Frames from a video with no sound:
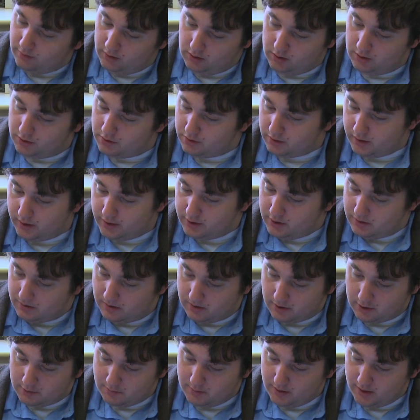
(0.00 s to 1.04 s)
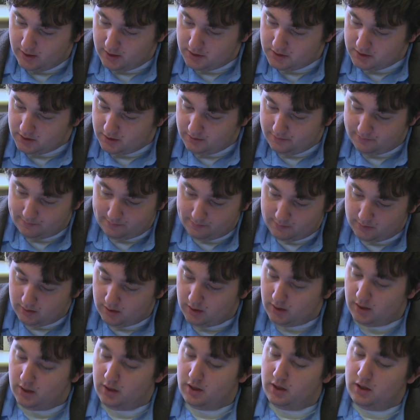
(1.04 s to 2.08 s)
You're trying too hard to be edgy
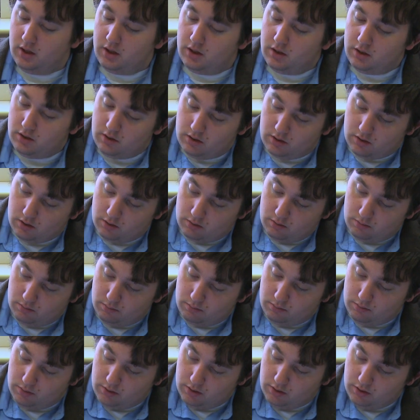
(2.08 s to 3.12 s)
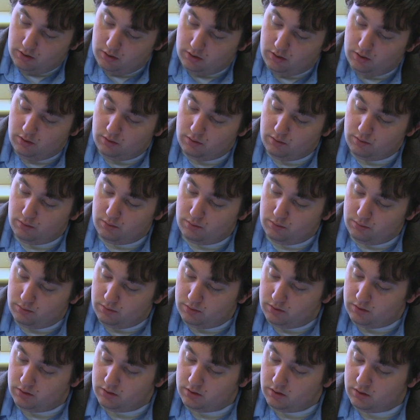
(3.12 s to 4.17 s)
don't
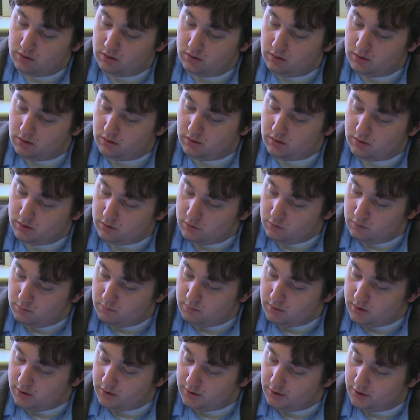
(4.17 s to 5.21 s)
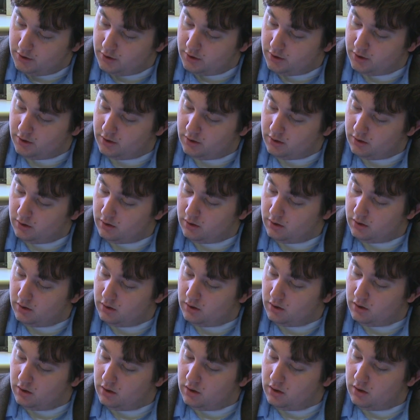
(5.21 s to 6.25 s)
use so much
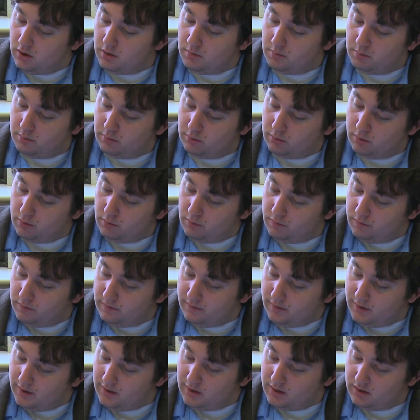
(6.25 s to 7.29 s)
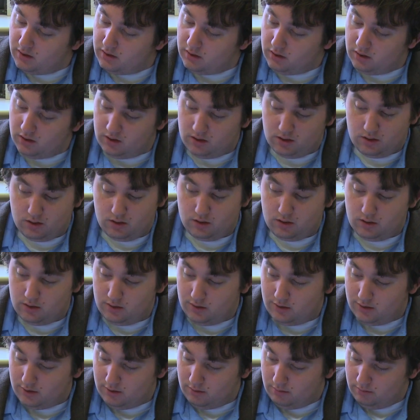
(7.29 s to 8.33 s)
profanity.
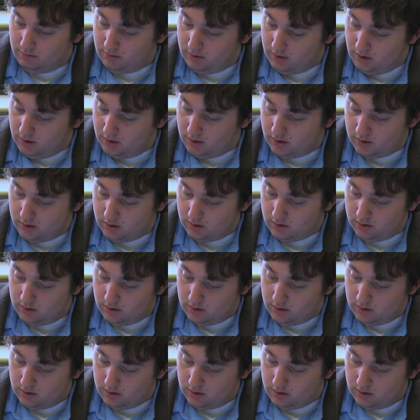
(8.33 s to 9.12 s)
Don't need it.